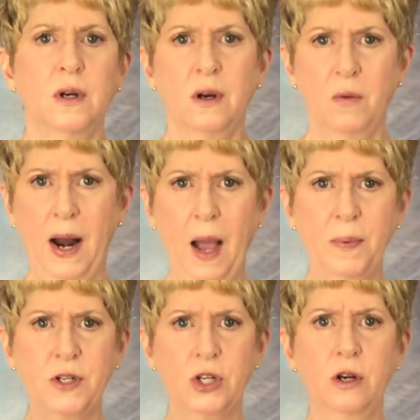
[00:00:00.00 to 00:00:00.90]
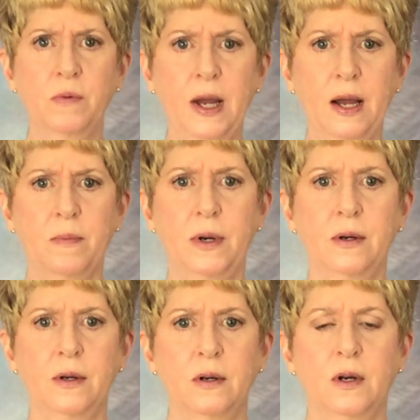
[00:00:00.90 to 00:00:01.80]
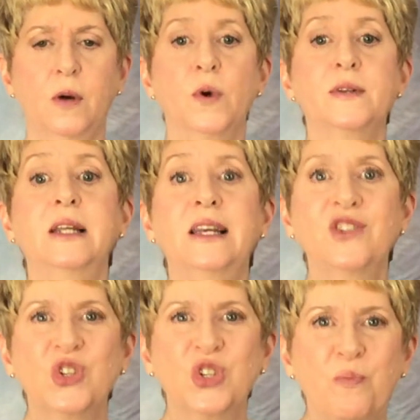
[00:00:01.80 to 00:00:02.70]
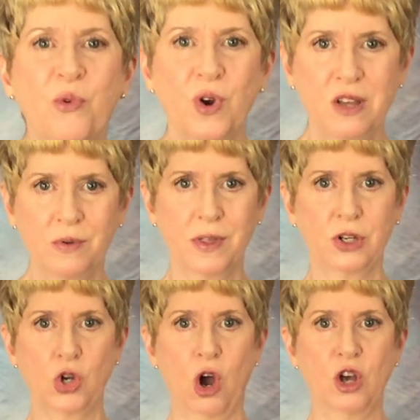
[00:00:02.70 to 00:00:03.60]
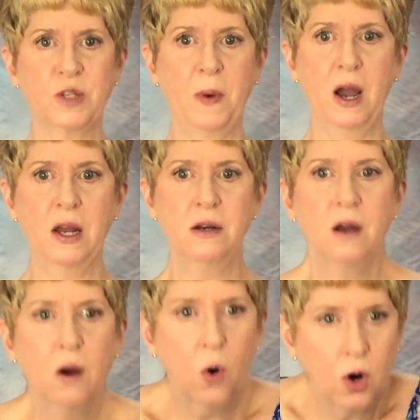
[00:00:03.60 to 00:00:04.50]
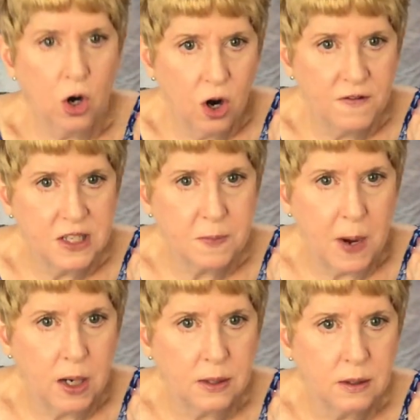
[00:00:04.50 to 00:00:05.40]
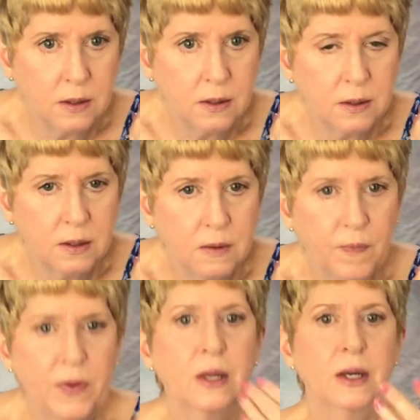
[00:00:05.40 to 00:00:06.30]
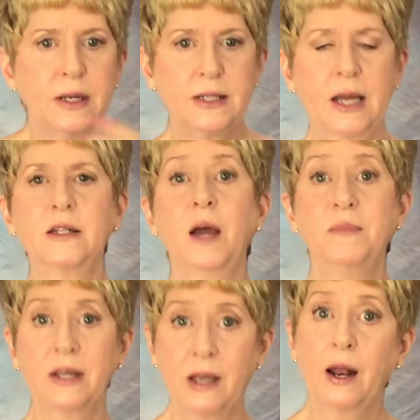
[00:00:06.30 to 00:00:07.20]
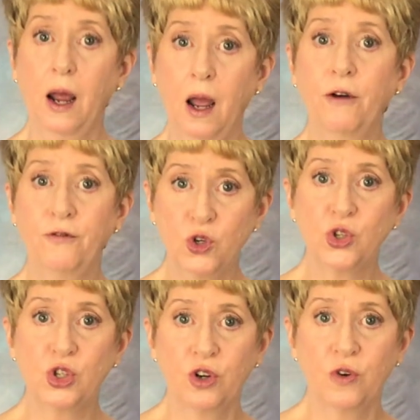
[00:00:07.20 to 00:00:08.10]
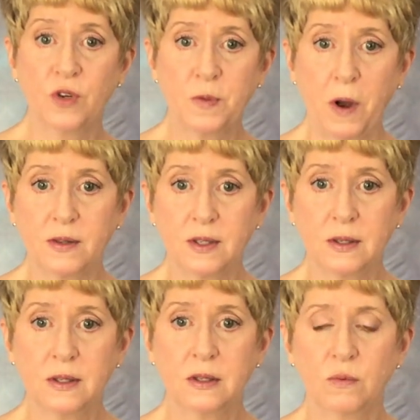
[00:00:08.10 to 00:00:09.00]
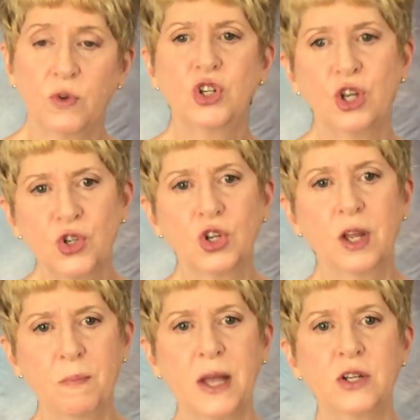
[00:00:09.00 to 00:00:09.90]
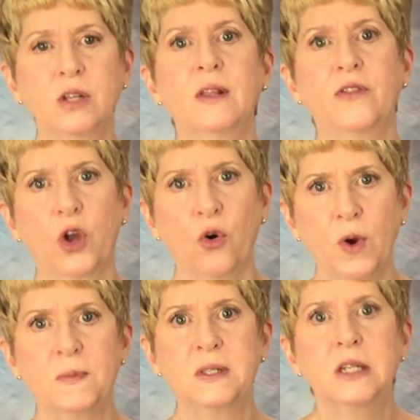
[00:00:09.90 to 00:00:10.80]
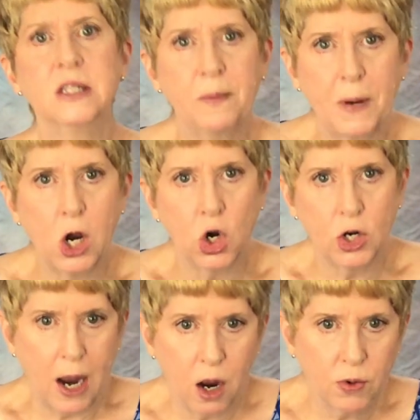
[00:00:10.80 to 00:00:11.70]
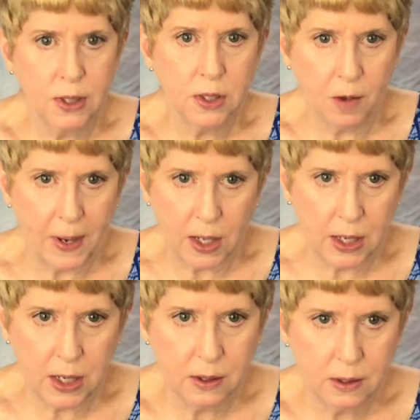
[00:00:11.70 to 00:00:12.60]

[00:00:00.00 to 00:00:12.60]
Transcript: What happened to your rib? Was it easier to breathe with a tall spine or a curvy spine? Take time to get a few student responses, which usually mention that their ribs disappear down in their belly,